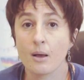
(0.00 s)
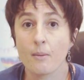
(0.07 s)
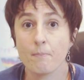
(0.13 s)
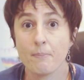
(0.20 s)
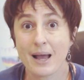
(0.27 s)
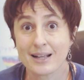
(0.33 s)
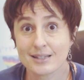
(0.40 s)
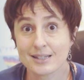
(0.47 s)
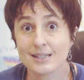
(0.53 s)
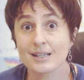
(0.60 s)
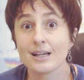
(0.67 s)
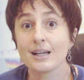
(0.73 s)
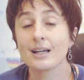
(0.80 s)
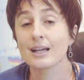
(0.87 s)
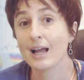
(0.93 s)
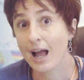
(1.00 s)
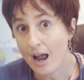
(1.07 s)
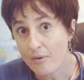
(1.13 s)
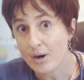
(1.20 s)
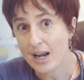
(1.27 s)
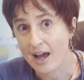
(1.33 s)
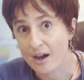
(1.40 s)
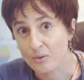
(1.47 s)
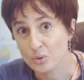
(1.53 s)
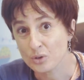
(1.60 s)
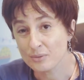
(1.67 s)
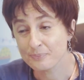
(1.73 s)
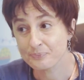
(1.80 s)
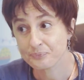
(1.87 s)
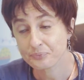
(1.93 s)
Pets are allowed.
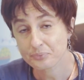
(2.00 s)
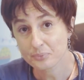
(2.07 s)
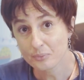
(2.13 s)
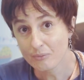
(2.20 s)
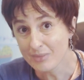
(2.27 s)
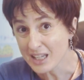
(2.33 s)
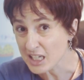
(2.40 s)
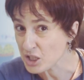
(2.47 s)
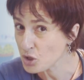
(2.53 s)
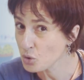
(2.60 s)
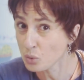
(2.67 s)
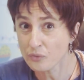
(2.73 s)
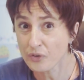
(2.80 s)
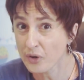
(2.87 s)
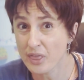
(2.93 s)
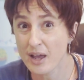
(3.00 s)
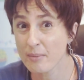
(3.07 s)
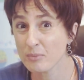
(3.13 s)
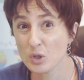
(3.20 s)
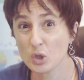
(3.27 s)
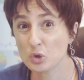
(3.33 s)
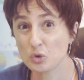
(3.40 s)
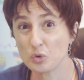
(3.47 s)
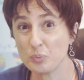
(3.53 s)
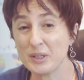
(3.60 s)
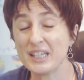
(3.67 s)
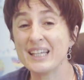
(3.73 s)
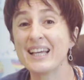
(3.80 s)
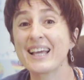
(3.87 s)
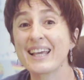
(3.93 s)
It's good for them not to
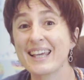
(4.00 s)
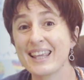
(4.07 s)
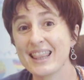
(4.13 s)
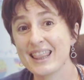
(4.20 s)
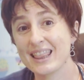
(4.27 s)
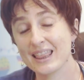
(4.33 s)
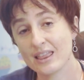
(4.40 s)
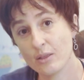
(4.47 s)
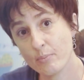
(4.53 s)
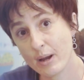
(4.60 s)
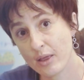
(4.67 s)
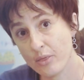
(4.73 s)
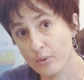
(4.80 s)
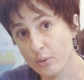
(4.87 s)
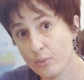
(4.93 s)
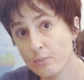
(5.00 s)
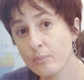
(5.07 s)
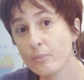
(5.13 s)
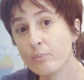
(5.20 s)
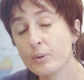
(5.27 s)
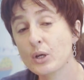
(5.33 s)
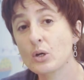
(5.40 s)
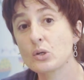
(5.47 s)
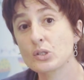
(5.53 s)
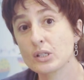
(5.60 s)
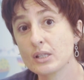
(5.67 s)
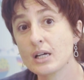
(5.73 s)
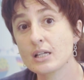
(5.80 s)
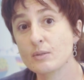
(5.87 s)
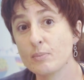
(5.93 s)
be in the bedroom because
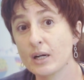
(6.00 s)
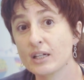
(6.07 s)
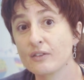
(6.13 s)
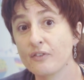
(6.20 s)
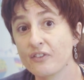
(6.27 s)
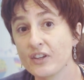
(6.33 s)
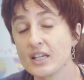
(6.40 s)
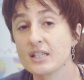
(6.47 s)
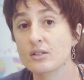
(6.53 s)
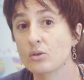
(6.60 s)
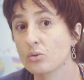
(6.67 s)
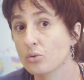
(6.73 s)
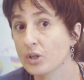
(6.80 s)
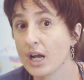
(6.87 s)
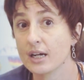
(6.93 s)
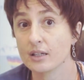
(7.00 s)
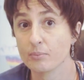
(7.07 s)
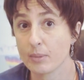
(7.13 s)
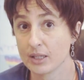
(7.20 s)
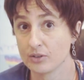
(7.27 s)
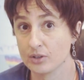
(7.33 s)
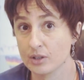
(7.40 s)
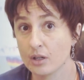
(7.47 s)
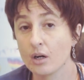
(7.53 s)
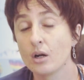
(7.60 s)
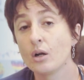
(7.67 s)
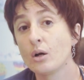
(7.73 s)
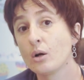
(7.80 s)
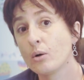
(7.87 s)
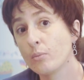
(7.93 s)
the dust mite feeds on organic matter,
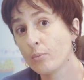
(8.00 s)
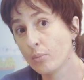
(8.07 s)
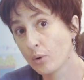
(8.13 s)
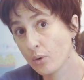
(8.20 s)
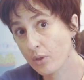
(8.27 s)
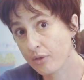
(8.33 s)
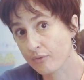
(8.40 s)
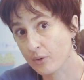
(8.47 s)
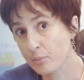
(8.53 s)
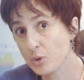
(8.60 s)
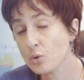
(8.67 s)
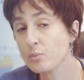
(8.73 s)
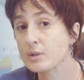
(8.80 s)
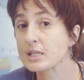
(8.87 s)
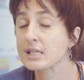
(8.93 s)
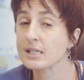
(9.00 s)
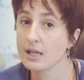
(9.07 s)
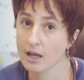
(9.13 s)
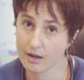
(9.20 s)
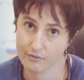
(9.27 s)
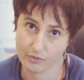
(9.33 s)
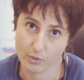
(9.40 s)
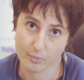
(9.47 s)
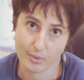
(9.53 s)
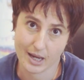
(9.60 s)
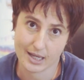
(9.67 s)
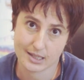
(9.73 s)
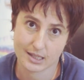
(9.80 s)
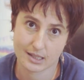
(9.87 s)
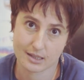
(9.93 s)
both from humans and from
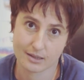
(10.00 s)
pets.